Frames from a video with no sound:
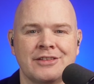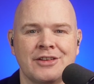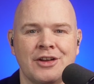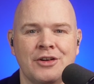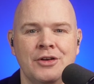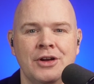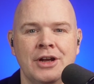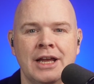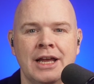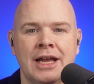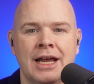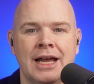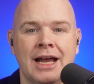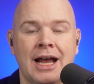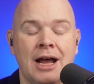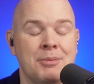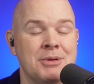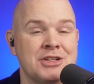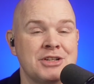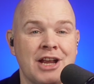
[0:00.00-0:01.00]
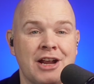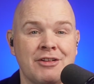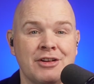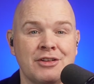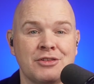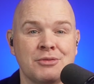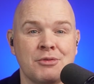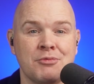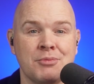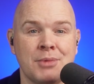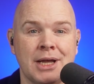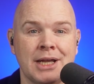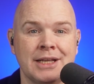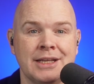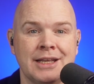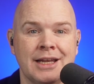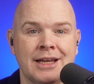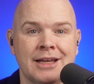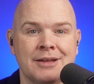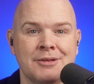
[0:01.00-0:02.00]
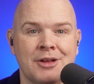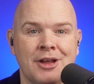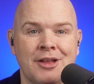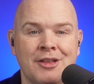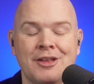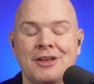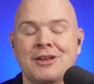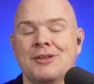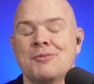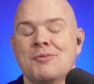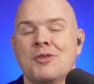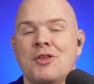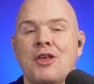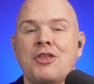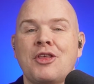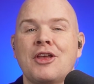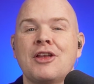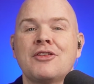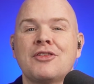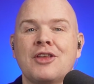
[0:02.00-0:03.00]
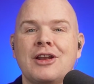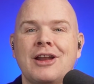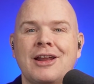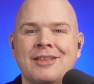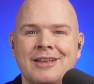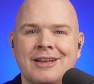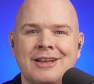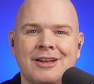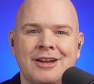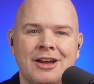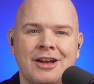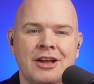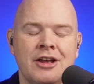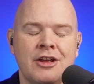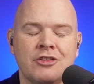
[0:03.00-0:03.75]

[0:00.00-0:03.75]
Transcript: So I'll be sharing some of my the things that I think are